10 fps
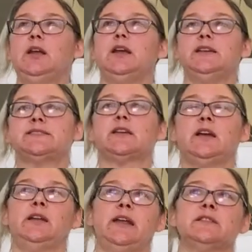is going to
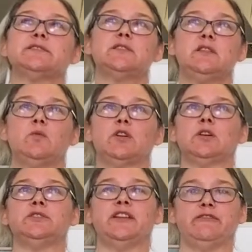announce to the
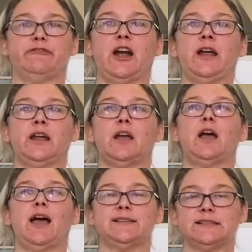world that Frank
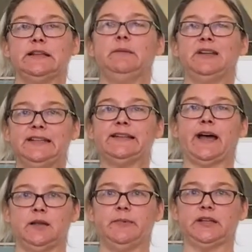has limited
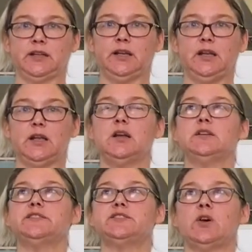liability.
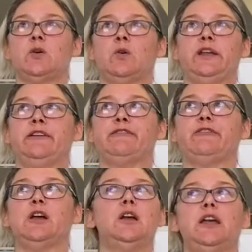So if
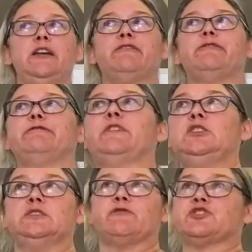
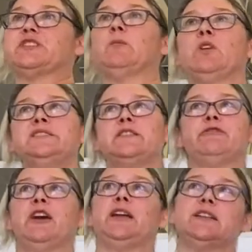for some reason
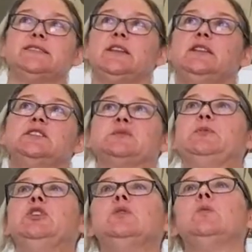Frank gets in a
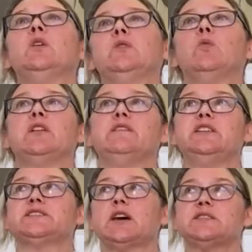dispute with one of
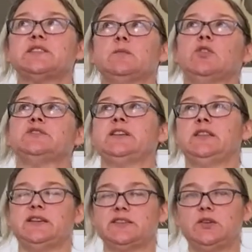his customers and
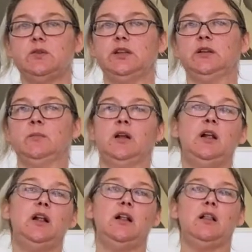they sue him,
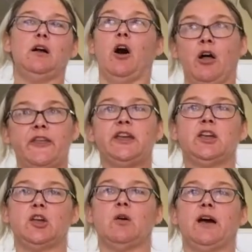all they
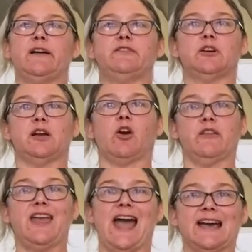can go after are
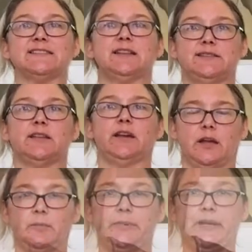the assets of the
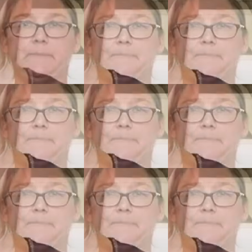company.